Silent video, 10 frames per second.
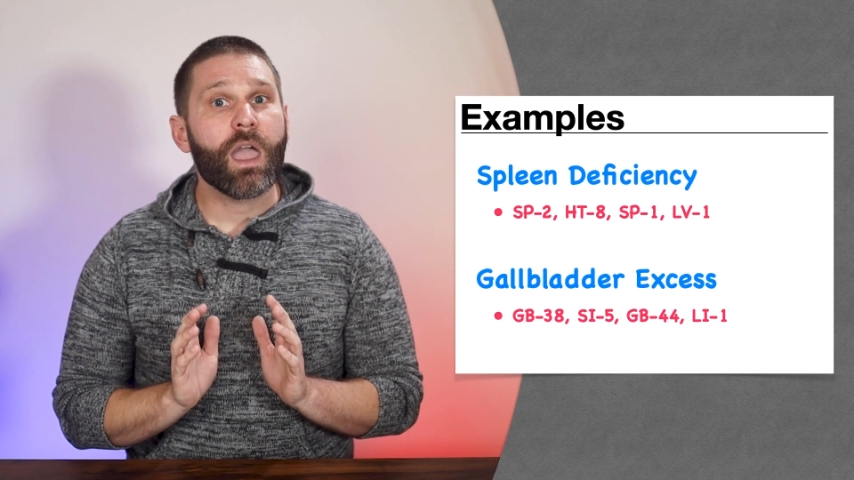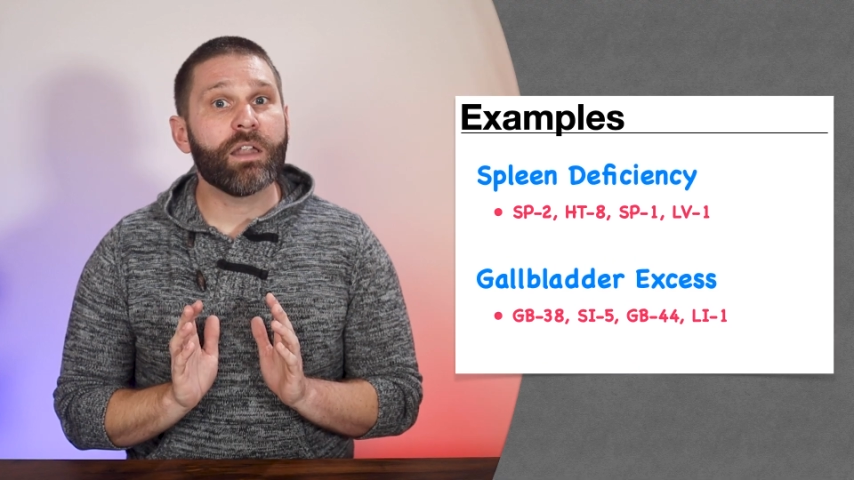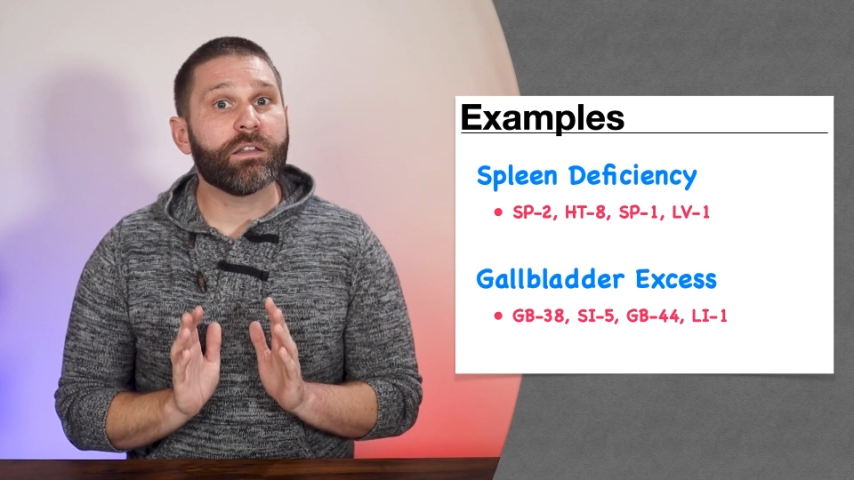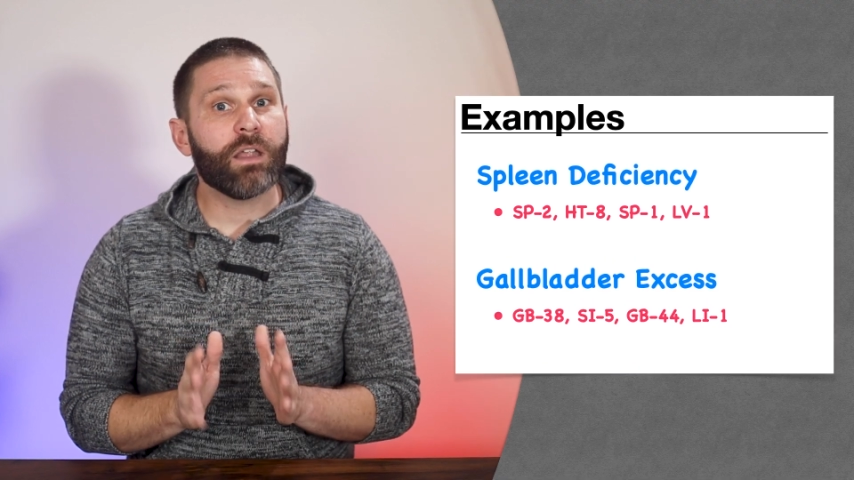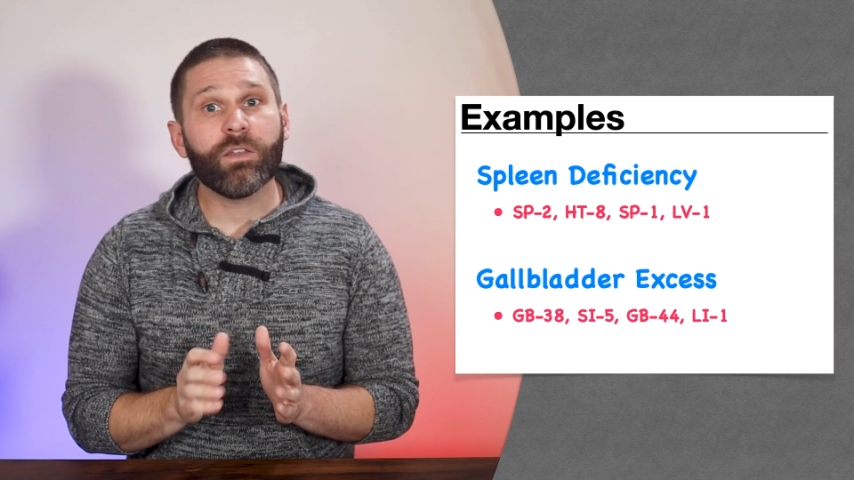
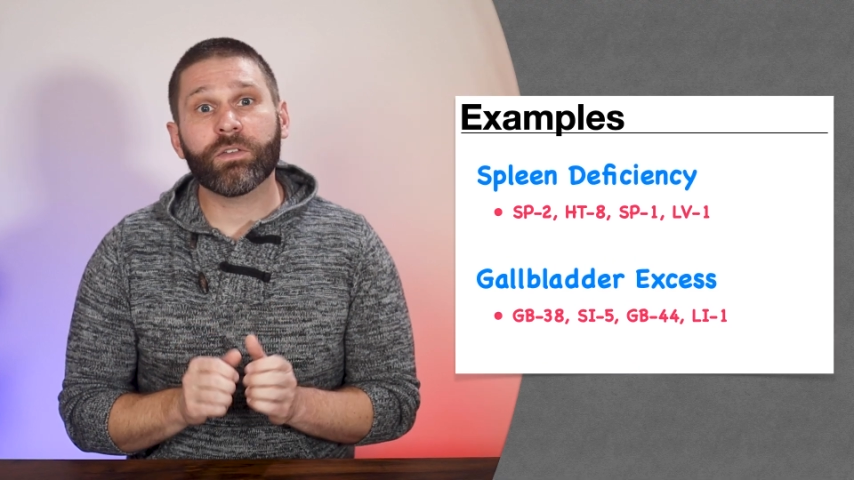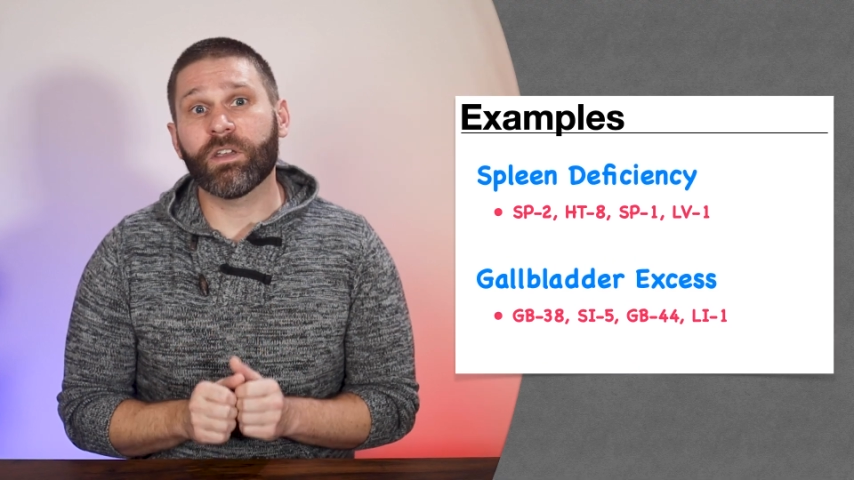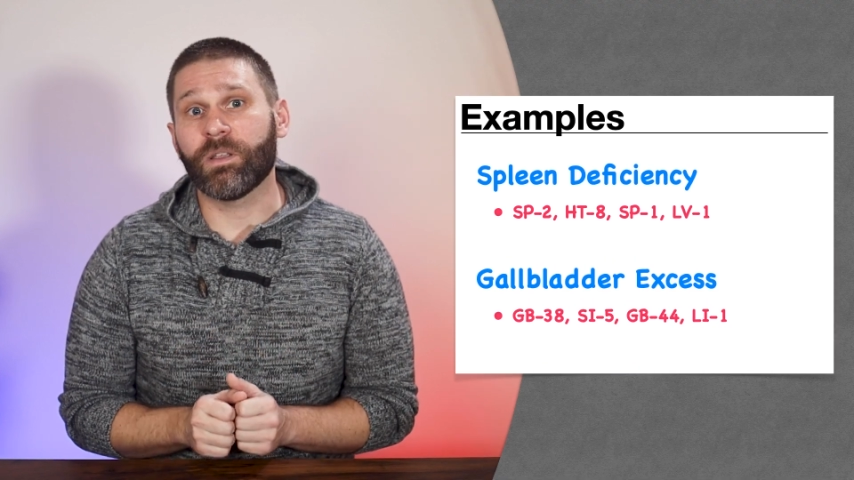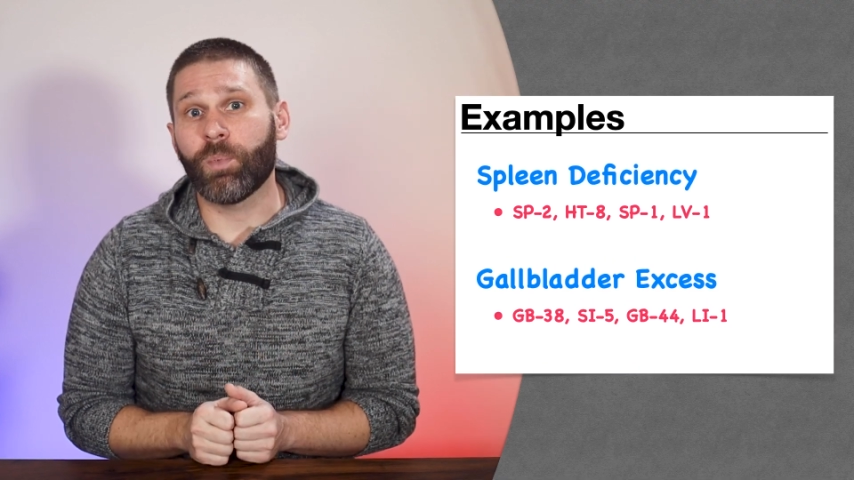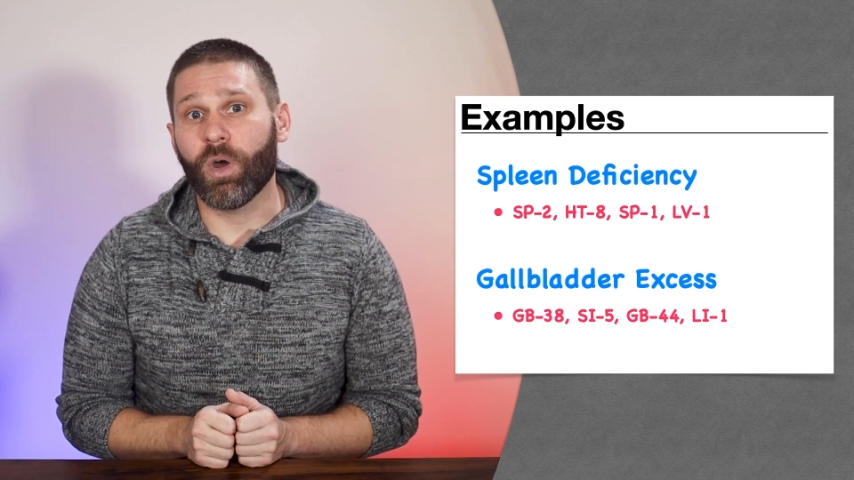And another
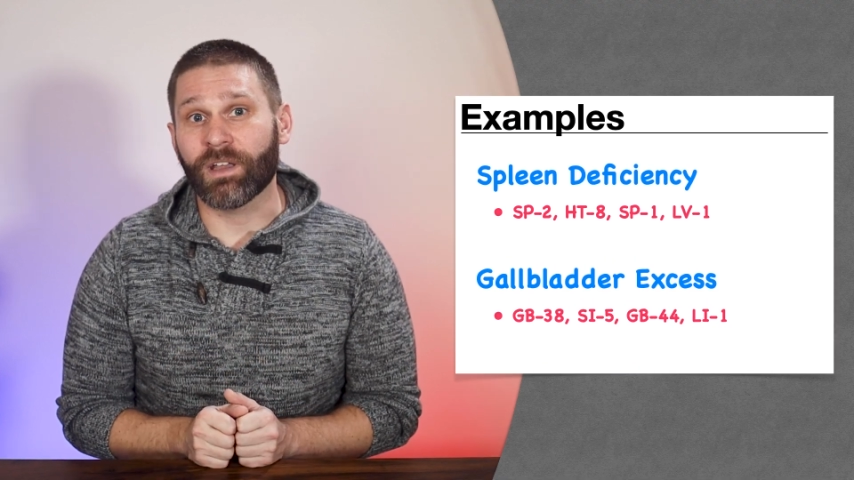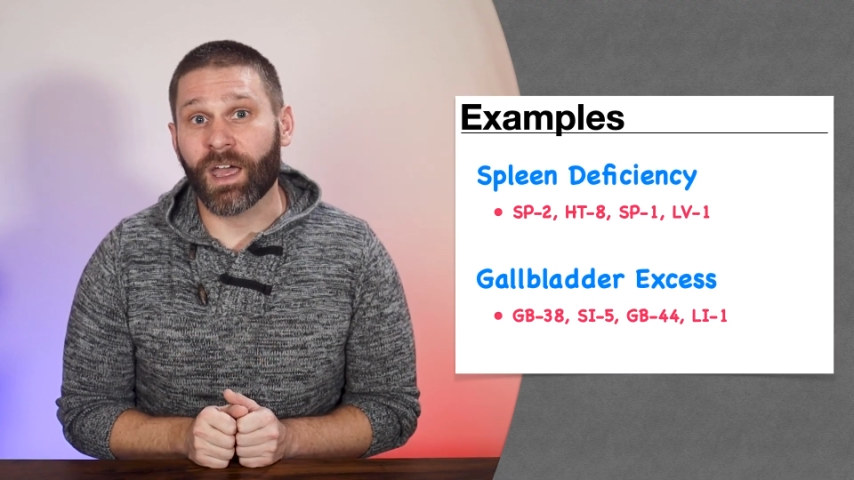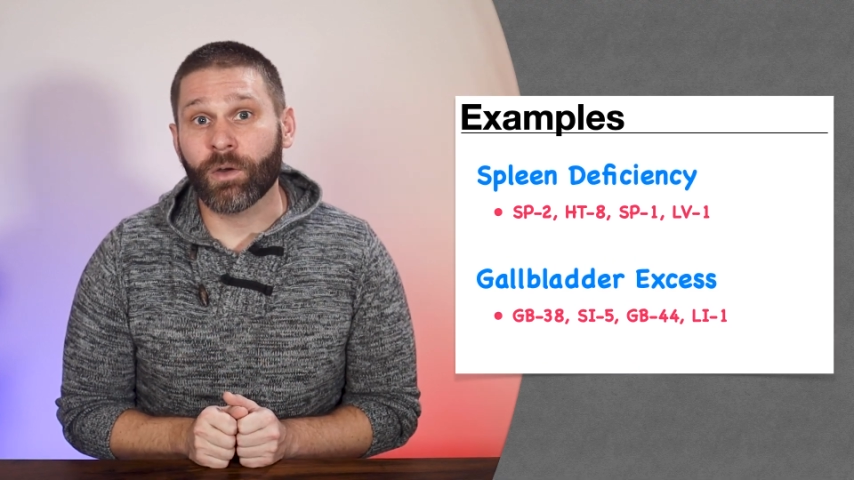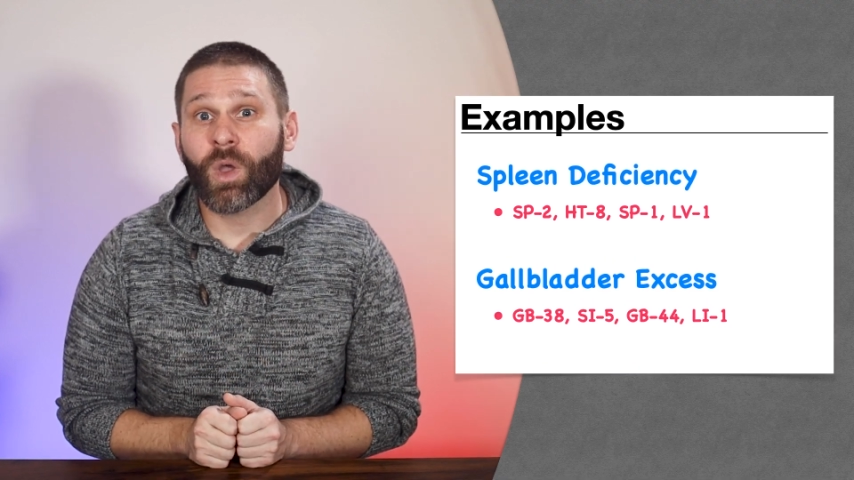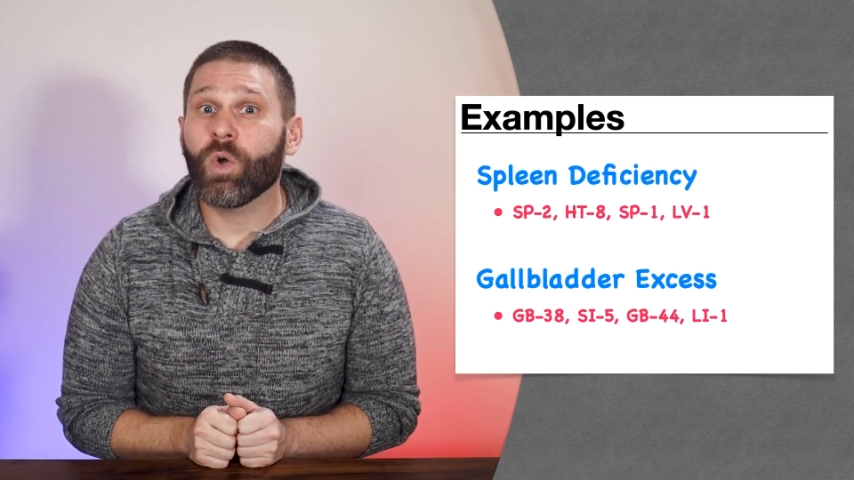thing to point
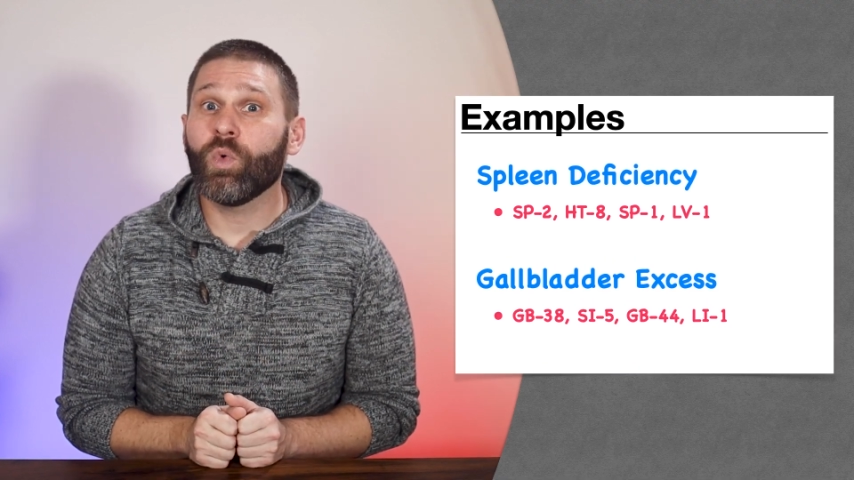out,